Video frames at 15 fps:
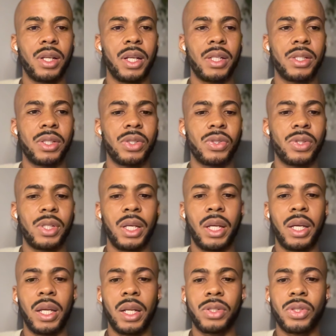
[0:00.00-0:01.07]
let's
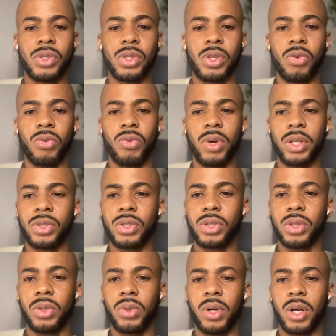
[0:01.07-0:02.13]
just run
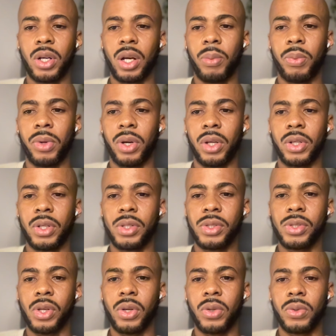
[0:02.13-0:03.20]
through a couple others.
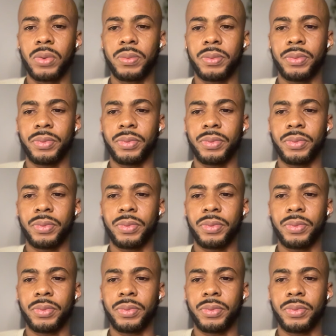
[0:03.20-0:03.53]
So